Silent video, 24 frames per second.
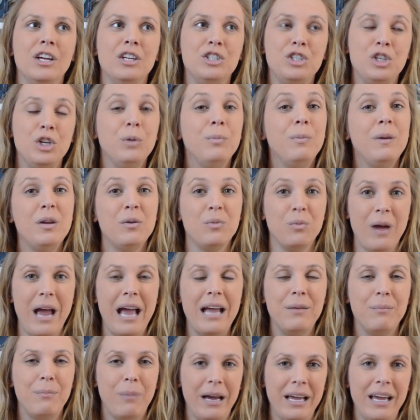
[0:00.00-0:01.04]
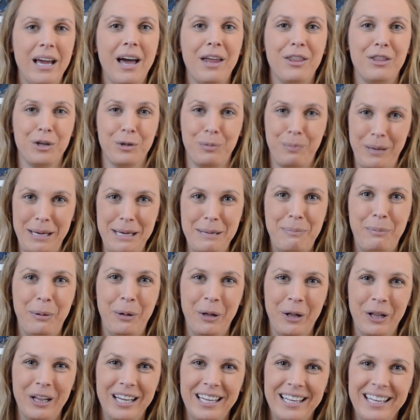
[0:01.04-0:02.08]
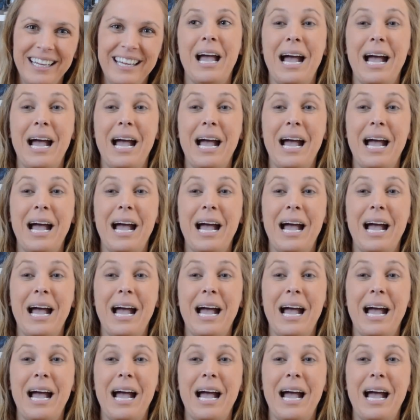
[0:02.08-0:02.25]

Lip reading: to be read by other people.